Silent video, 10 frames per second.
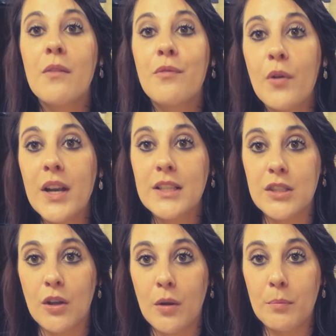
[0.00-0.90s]
For
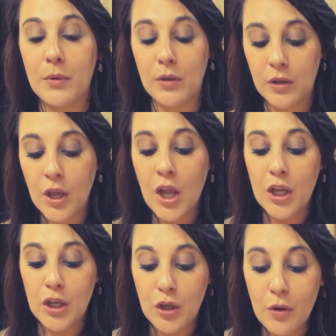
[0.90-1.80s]
example,
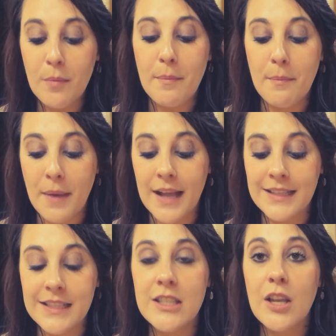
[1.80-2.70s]
you
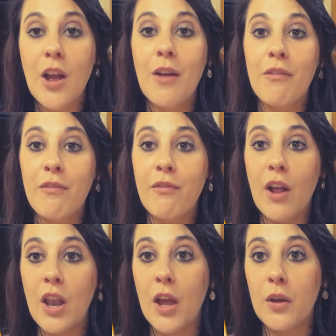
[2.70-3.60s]
must
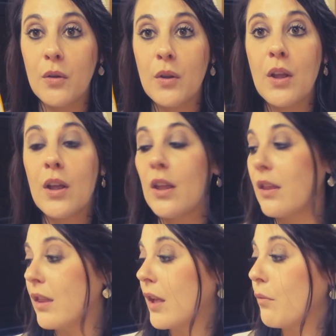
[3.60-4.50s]
follow
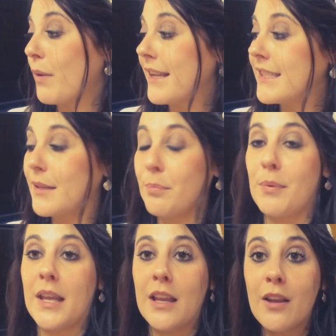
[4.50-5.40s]
the
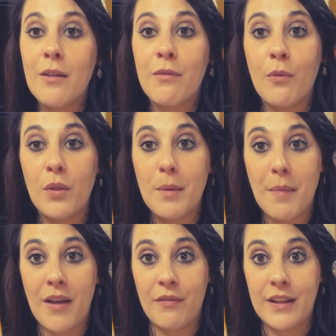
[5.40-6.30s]
recipe for the
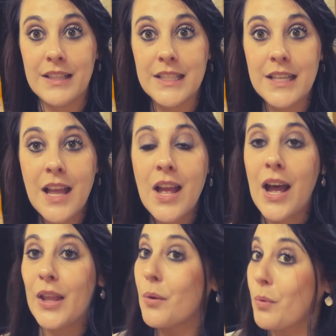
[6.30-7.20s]
muffins,
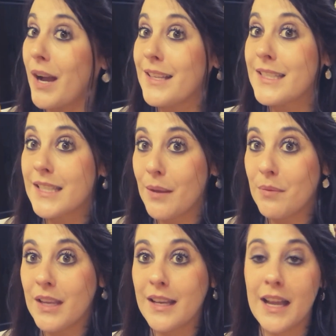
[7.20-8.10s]
otherwise
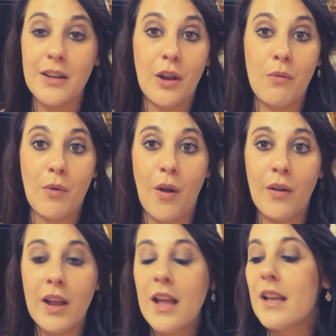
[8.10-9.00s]
something can go
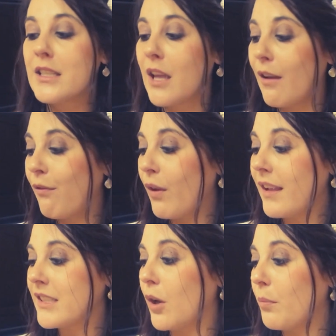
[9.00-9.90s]
wrong. So for
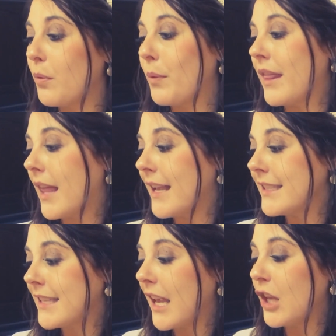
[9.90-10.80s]
example, when they
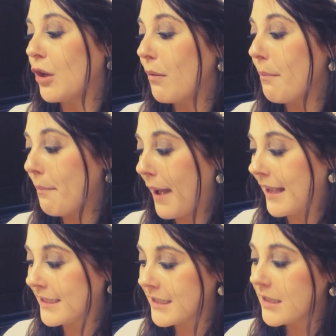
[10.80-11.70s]
say you
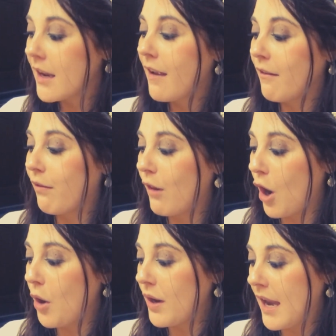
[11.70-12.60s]
must
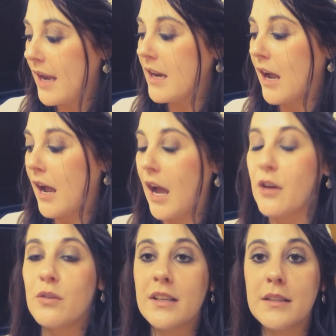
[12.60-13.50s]
throw in
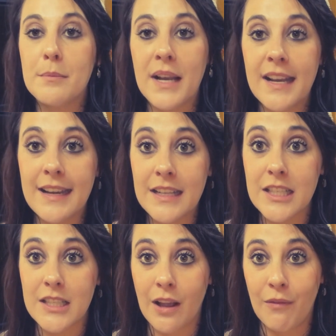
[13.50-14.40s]
100
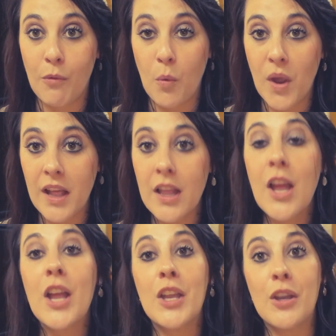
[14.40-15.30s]
milliliters of oil,
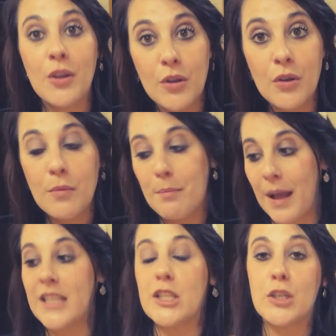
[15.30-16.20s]
you
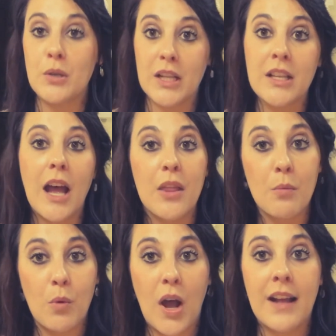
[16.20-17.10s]
must do it,
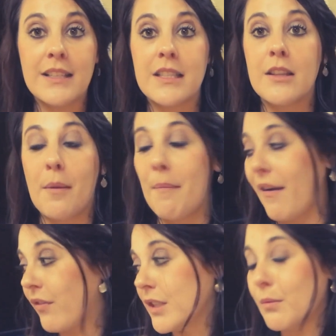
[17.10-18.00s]
otherwise the
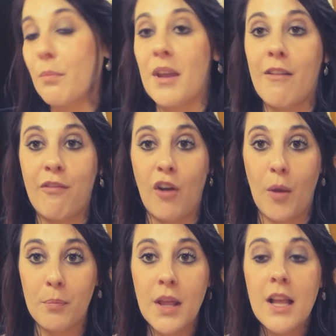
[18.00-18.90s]
muffins will be a
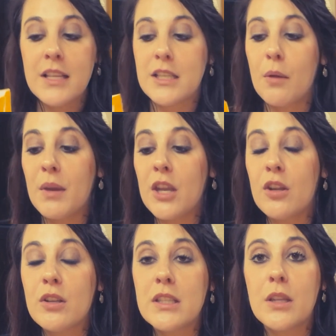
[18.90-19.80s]
flop. So we
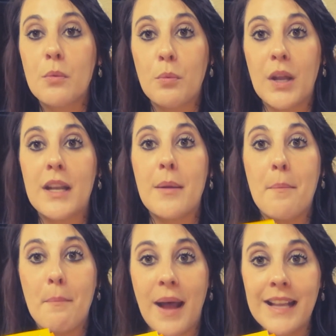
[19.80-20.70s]
use the word
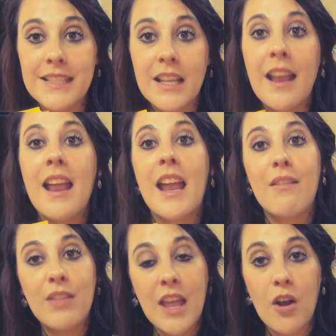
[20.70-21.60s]
must
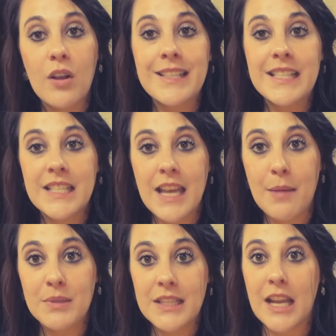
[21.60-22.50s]
if there are
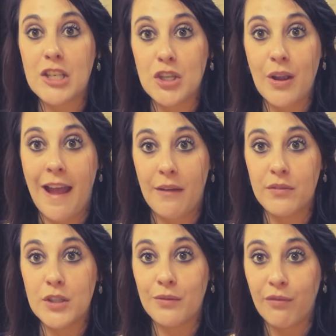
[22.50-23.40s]
steps that you
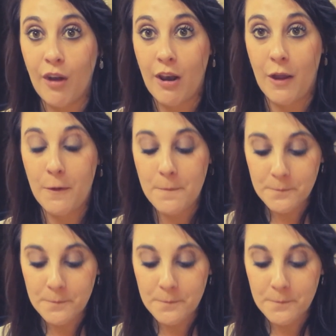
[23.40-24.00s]
have to follow.